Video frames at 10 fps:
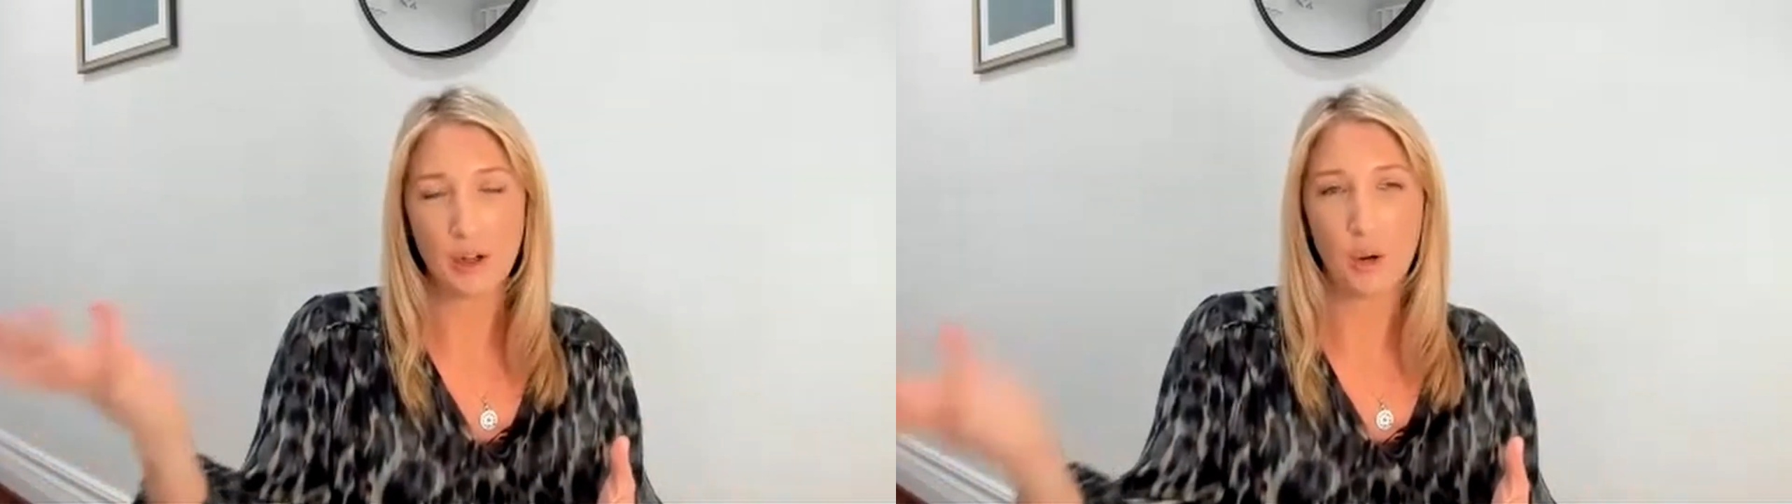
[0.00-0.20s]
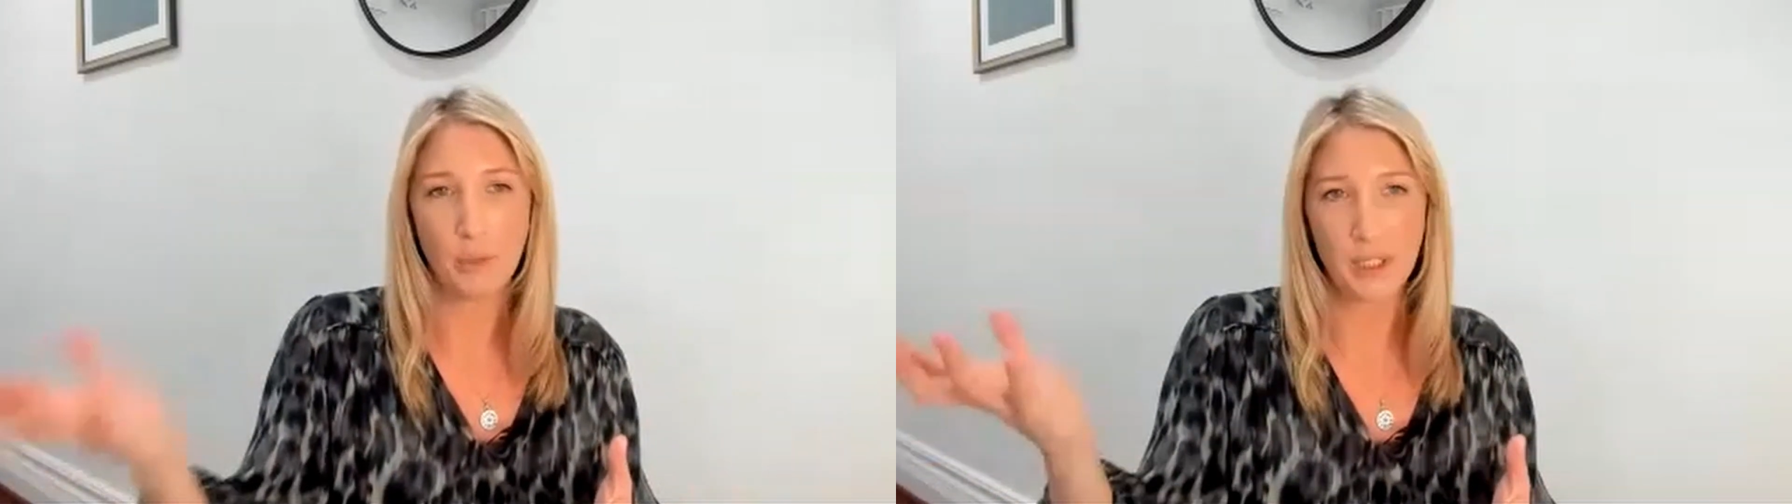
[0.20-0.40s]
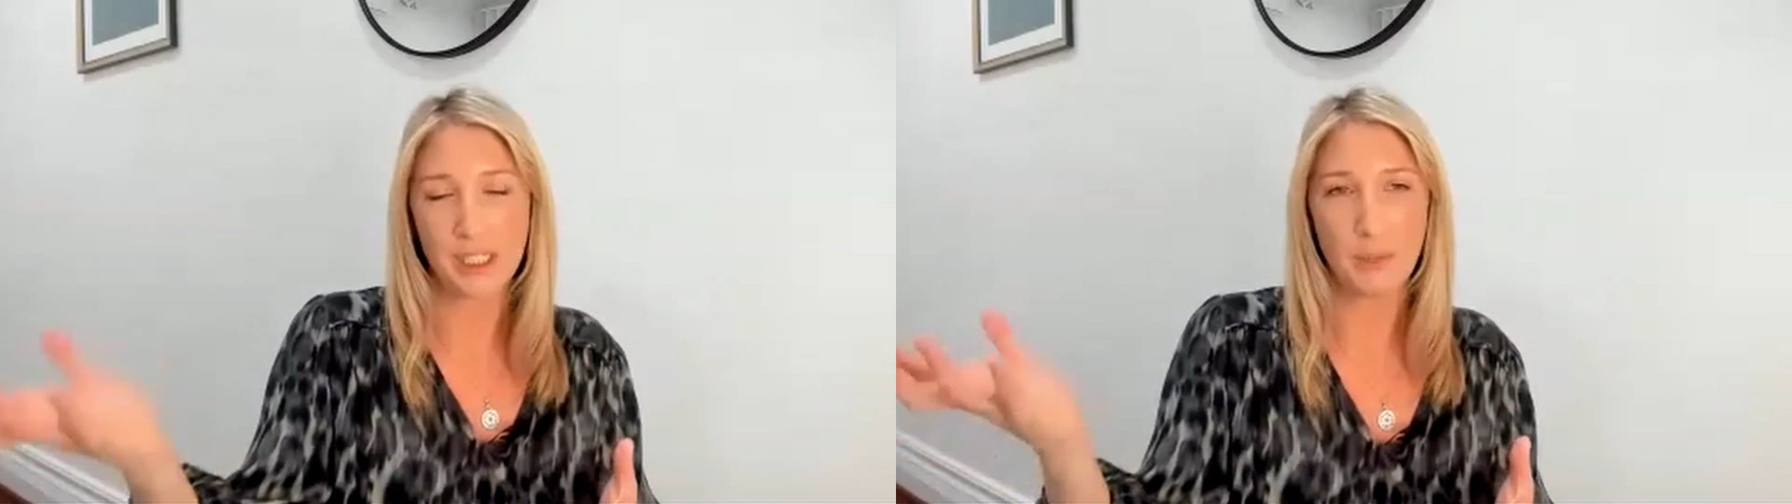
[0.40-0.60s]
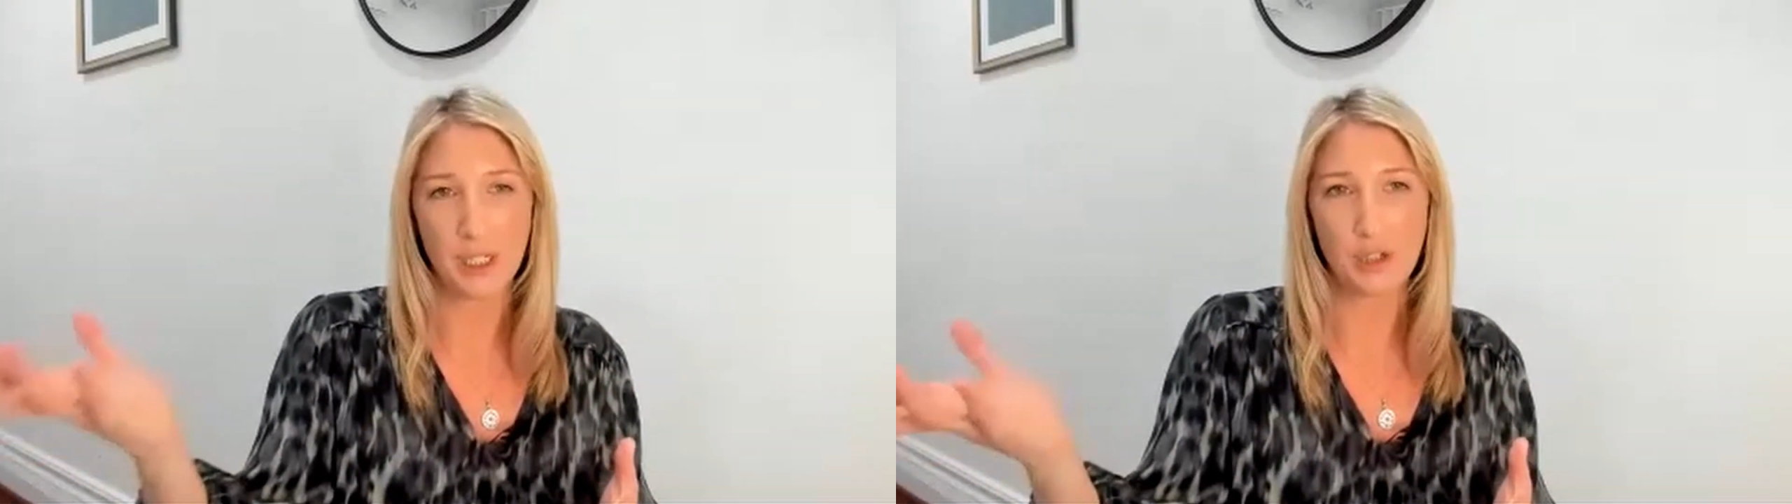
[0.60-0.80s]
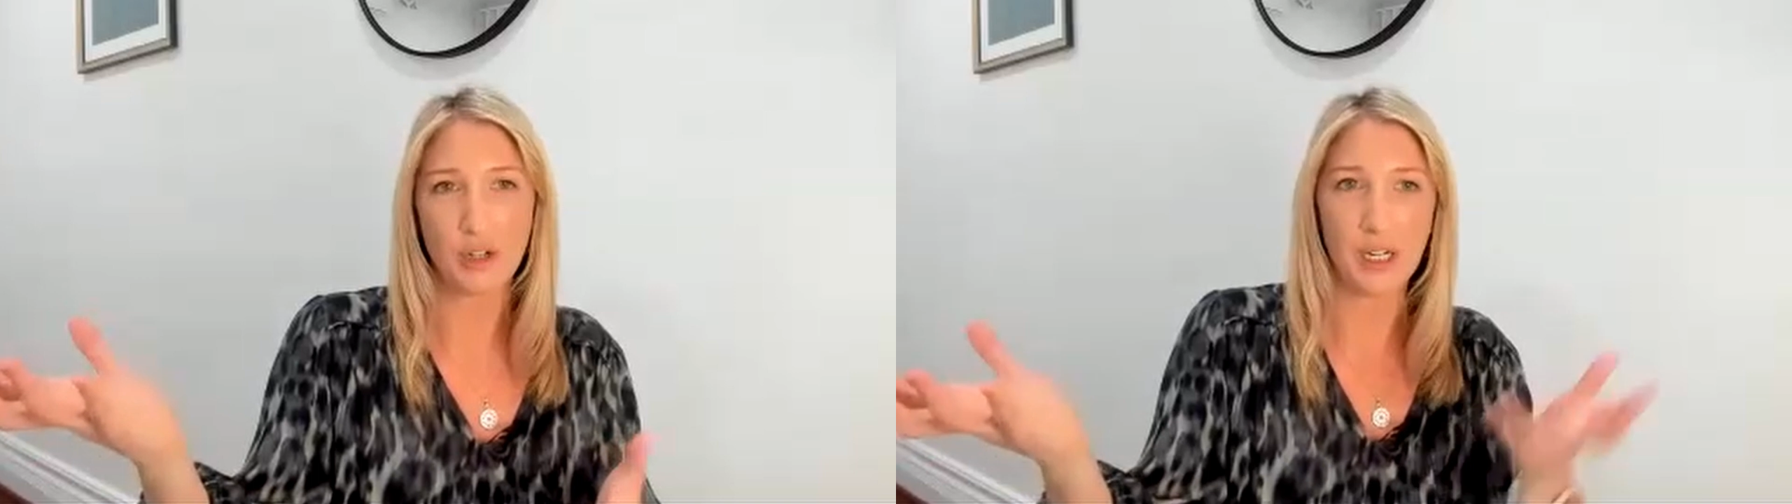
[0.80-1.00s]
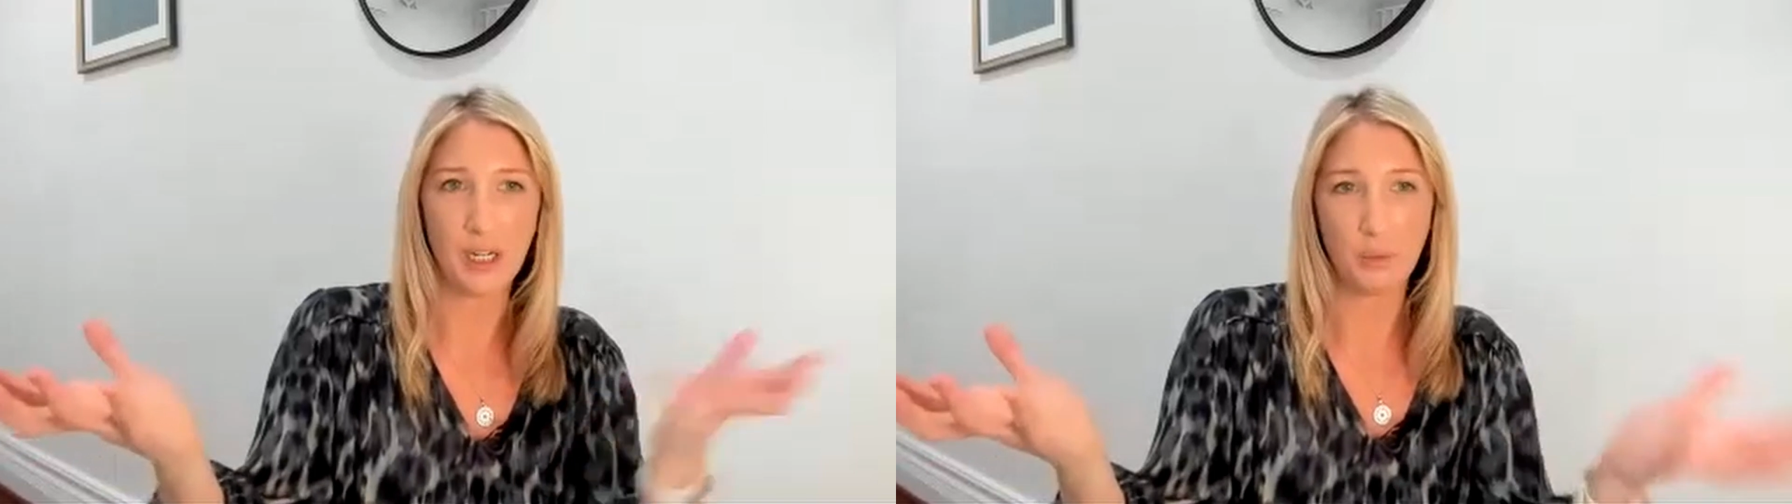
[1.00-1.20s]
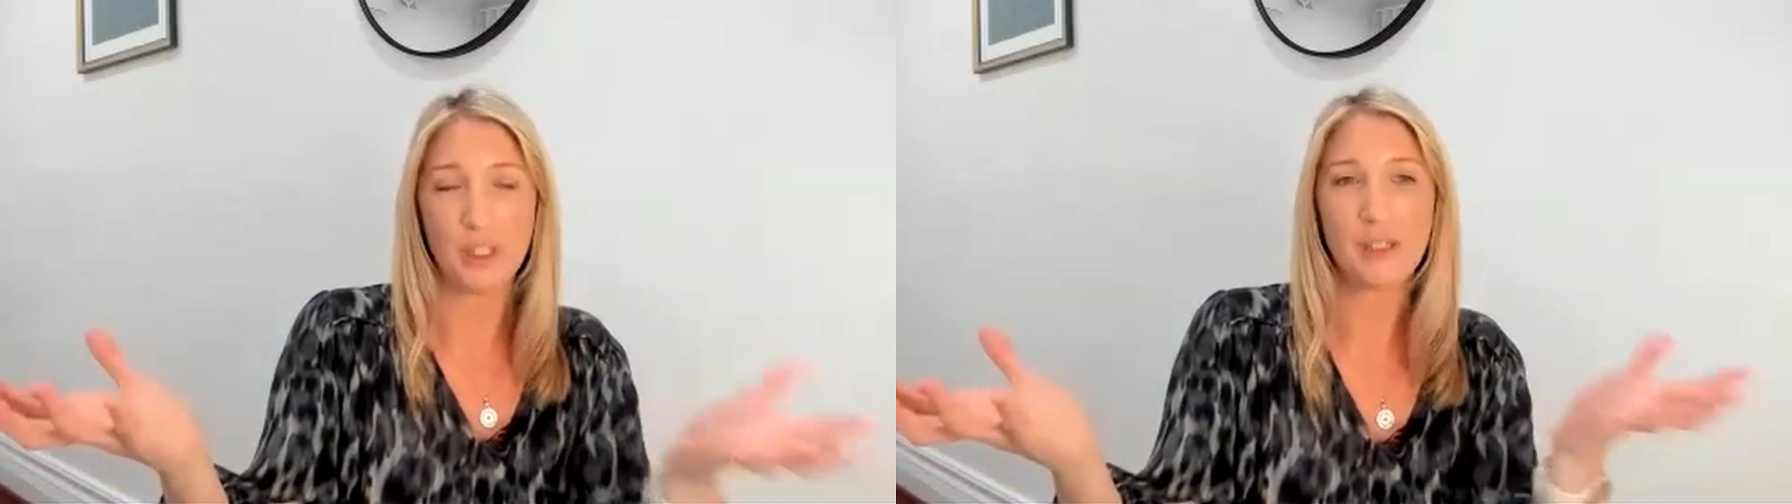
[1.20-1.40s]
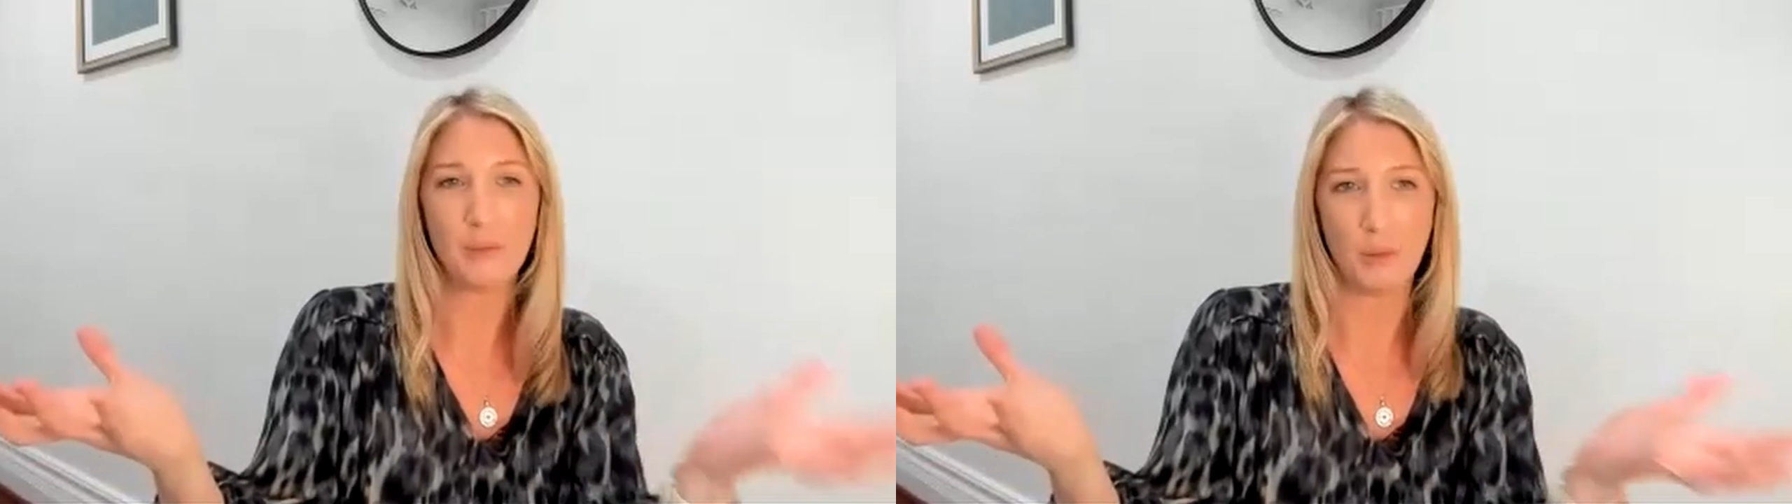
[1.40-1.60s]
competency-based training
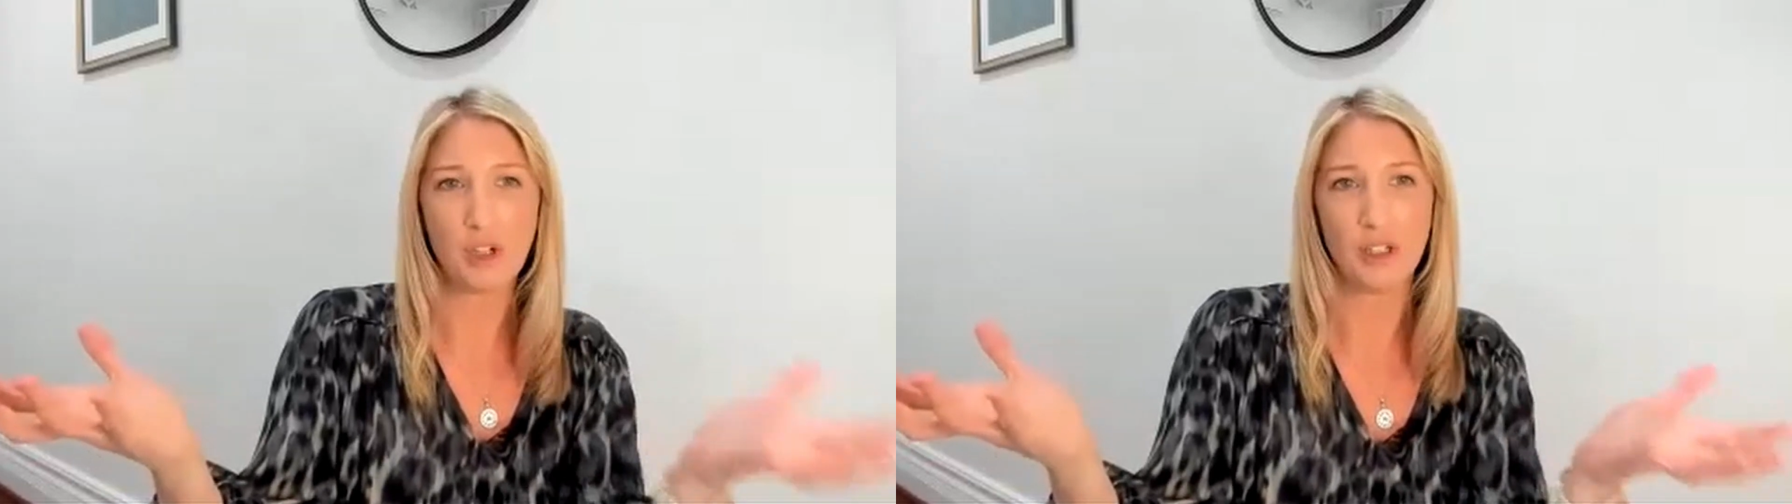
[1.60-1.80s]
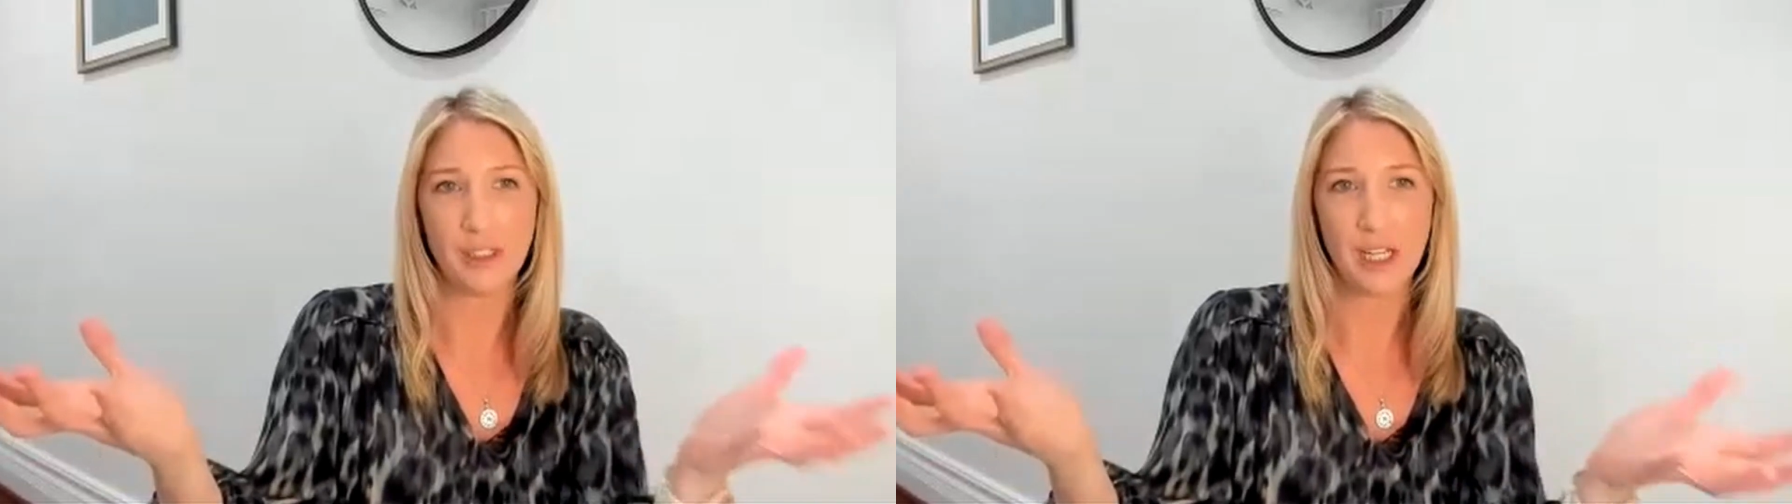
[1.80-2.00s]
with some emotional